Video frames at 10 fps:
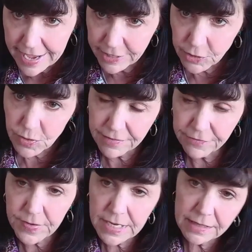And you can
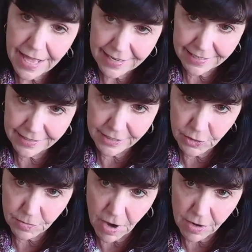feed that into
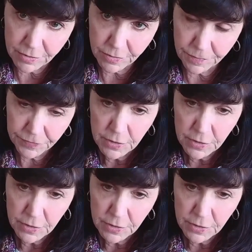your model